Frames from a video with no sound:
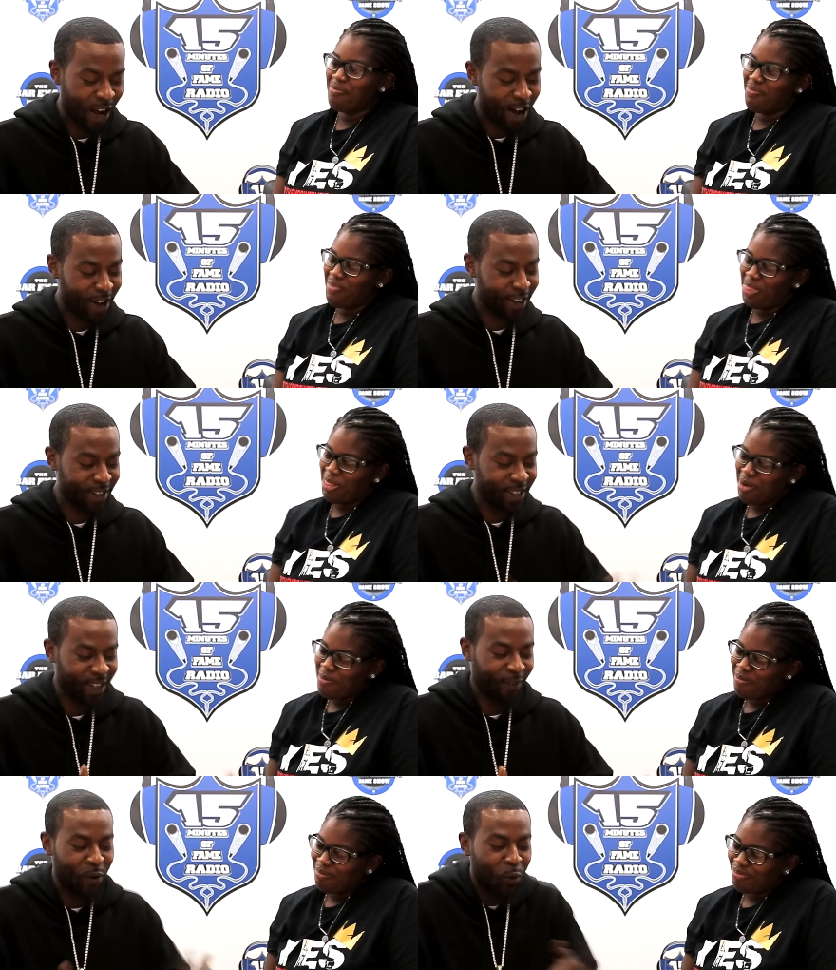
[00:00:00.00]
Speaker 1: all right,
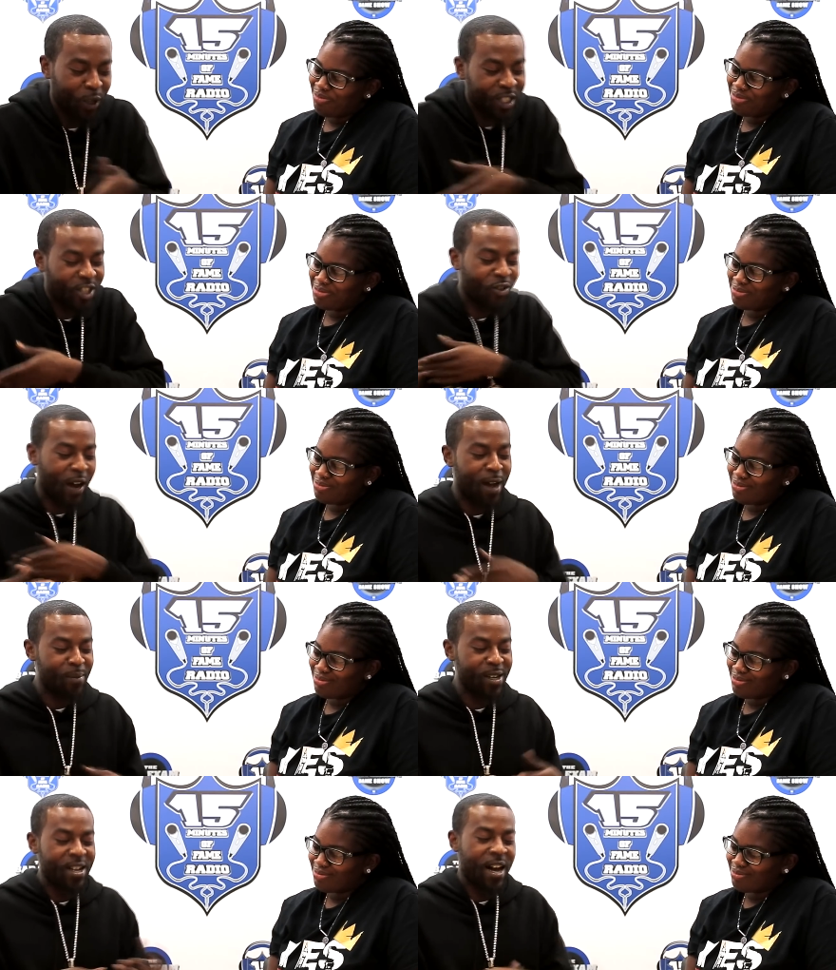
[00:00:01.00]
if you want the
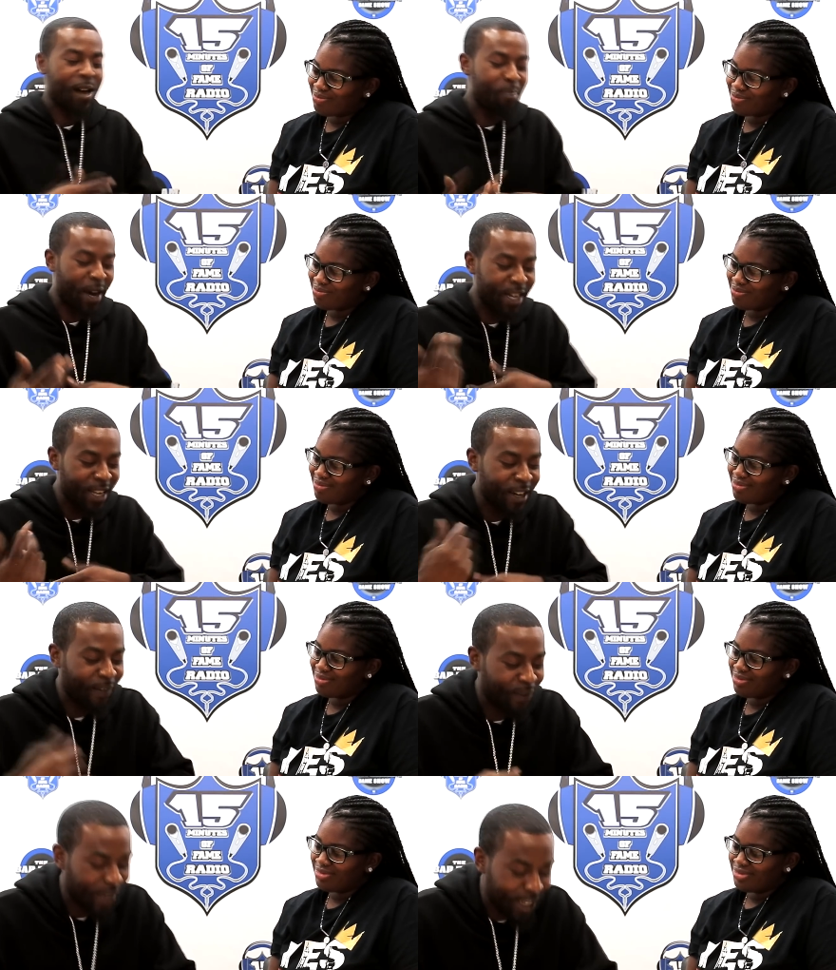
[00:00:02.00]
drama, I might
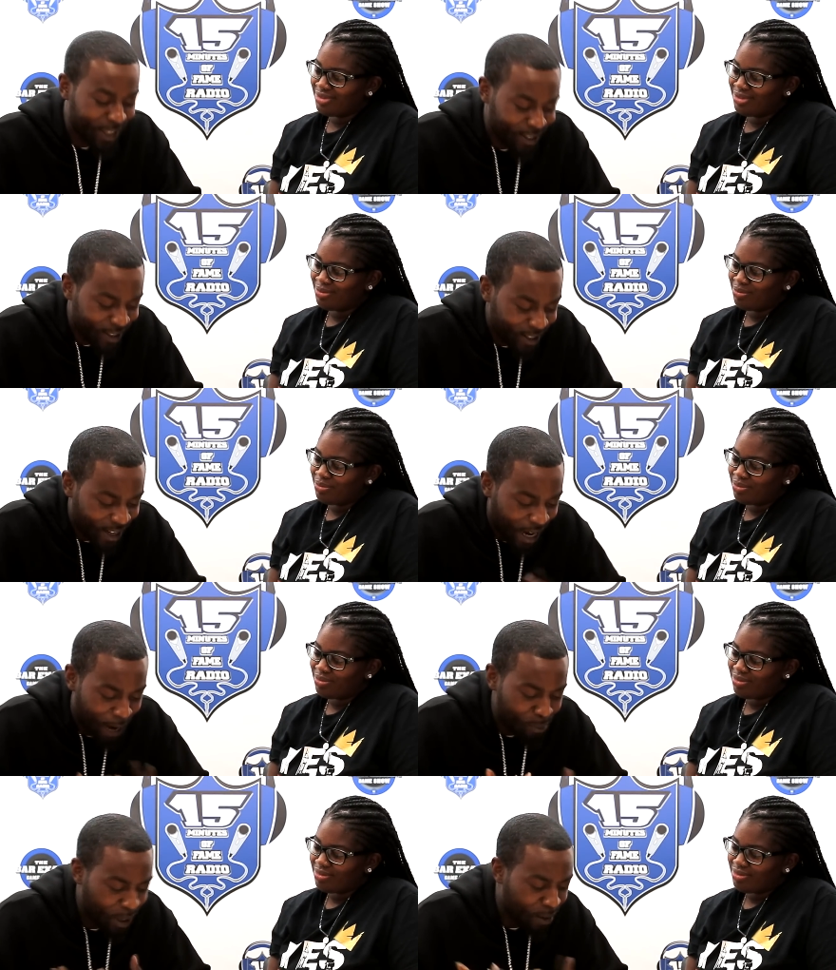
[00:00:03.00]
intervene.
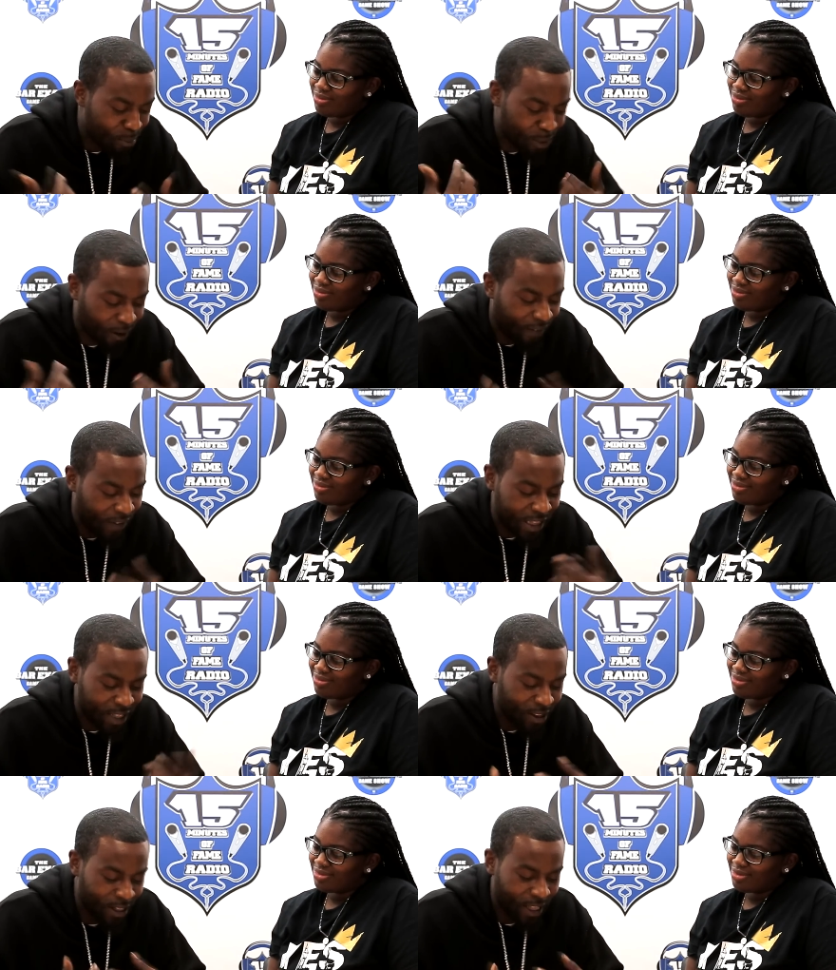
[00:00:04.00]
I'll make a buck
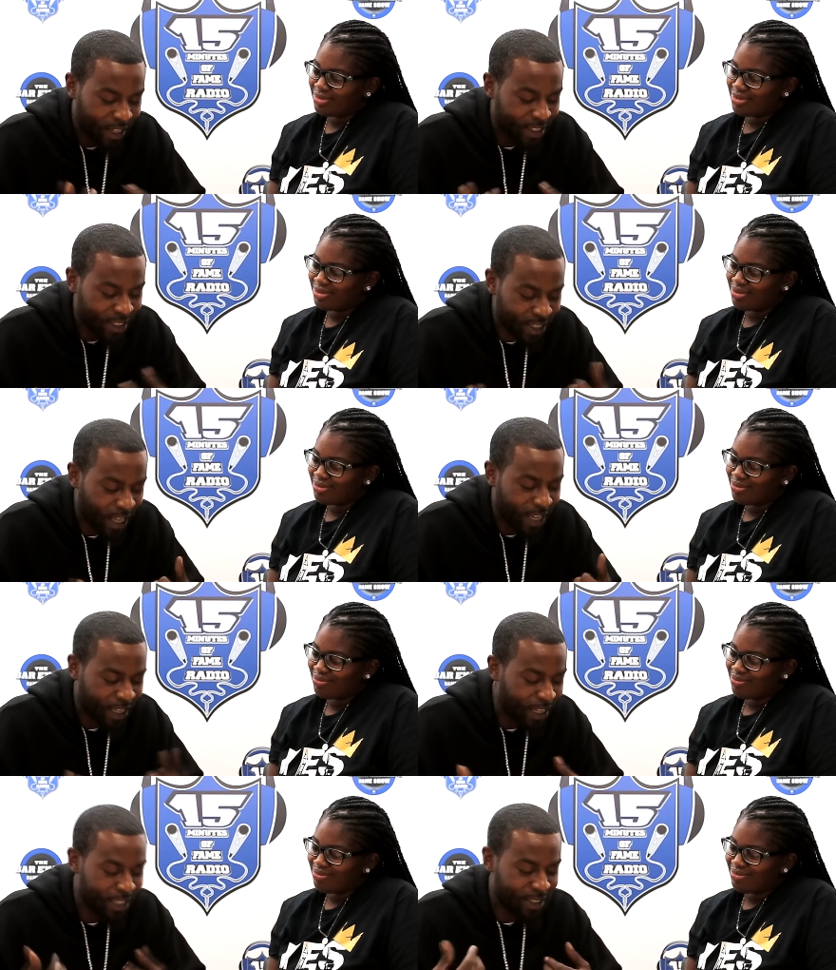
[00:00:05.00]
fifty look like a
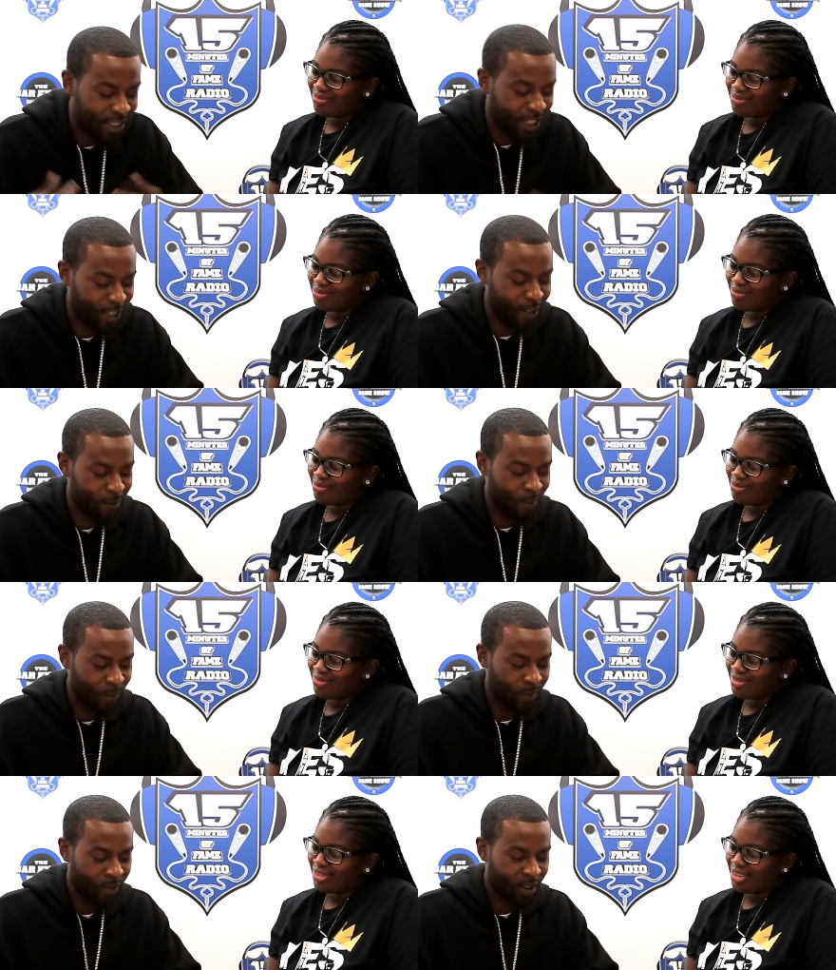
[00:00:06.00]
slight guillotine.
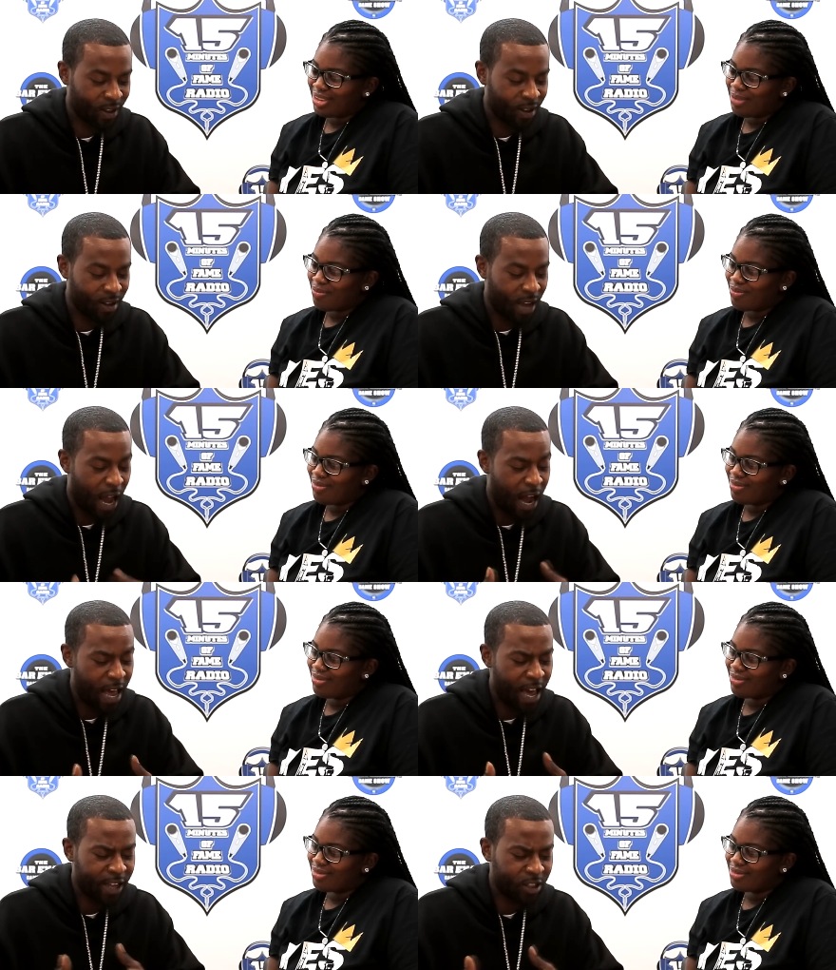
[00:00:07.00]
I
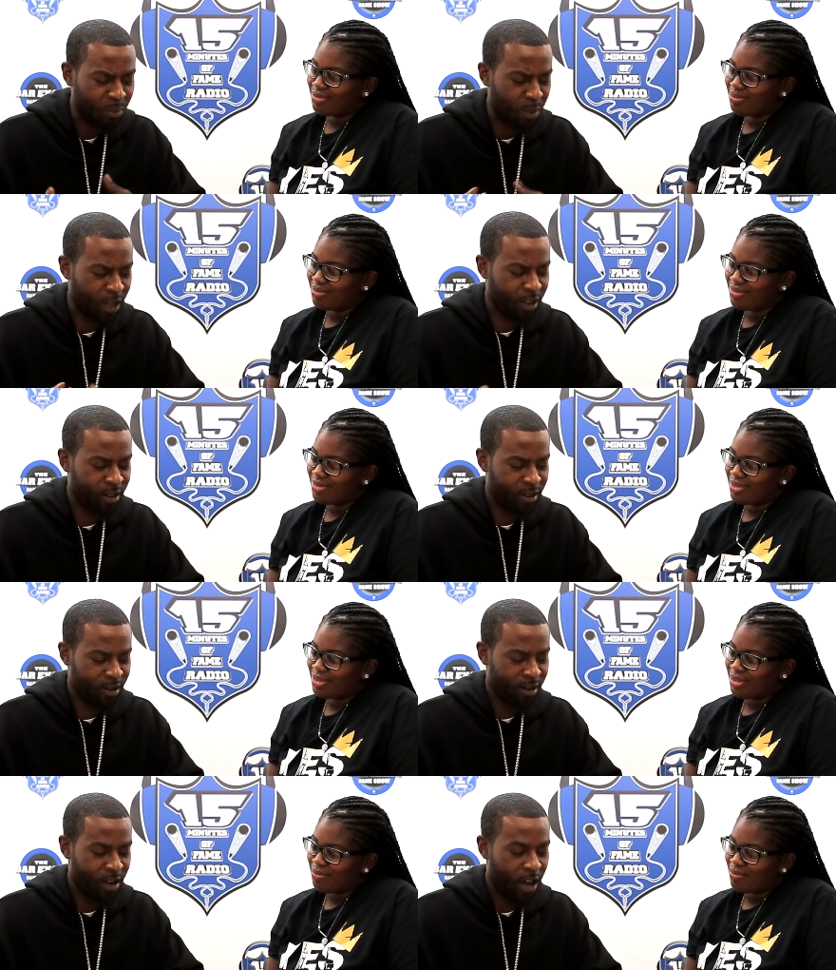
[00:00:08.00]
X-Men.
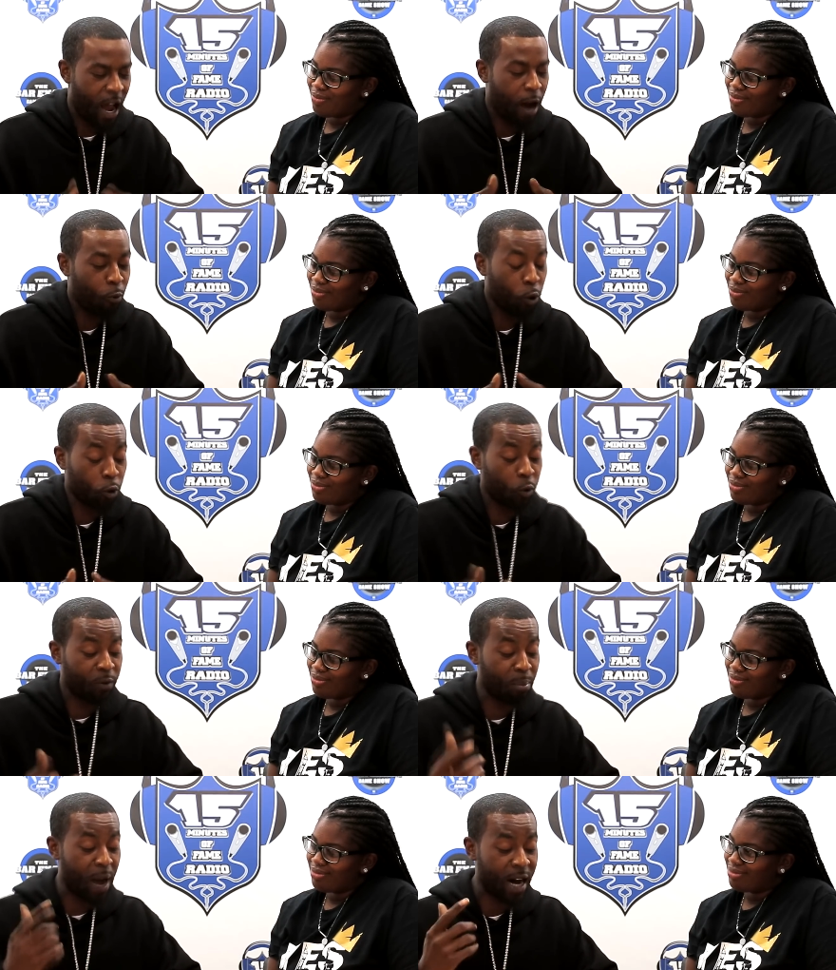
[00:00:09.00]
I work
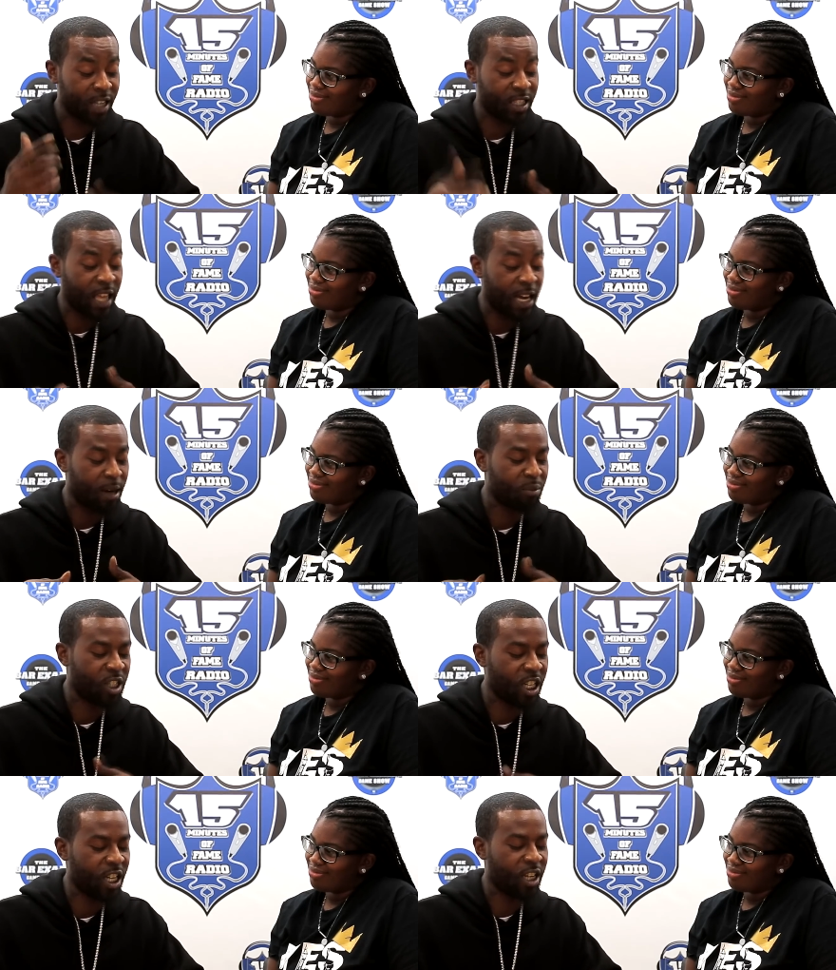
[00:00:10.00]
with minds like I'm
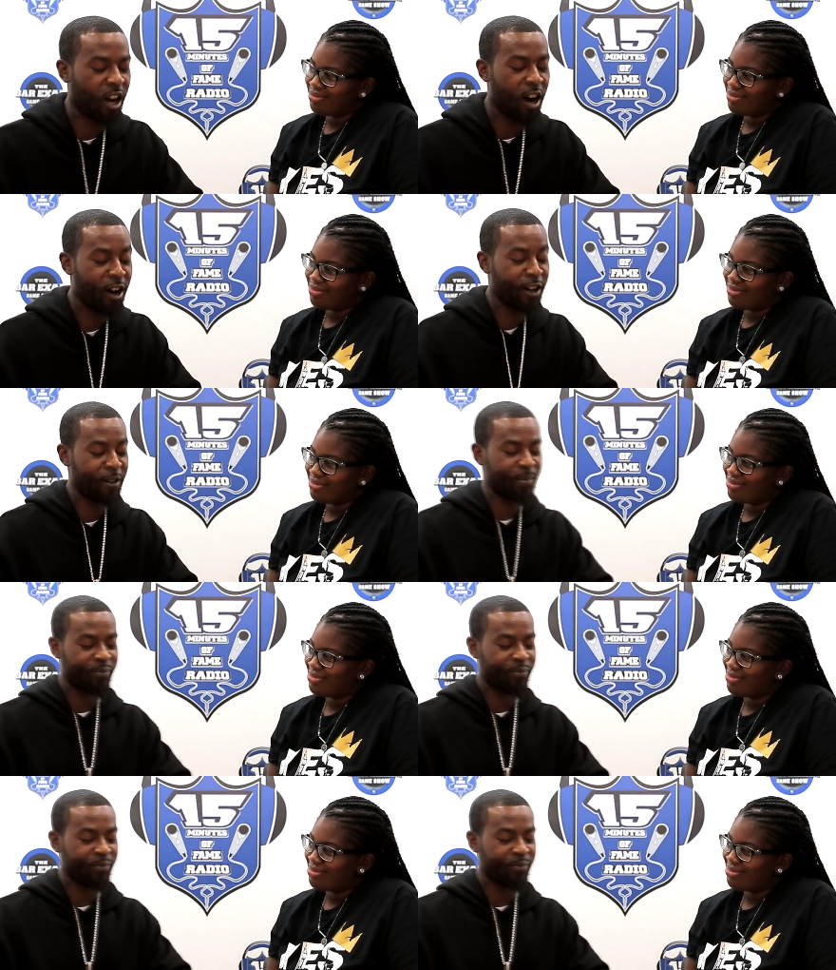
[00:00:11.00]
Gene. All right.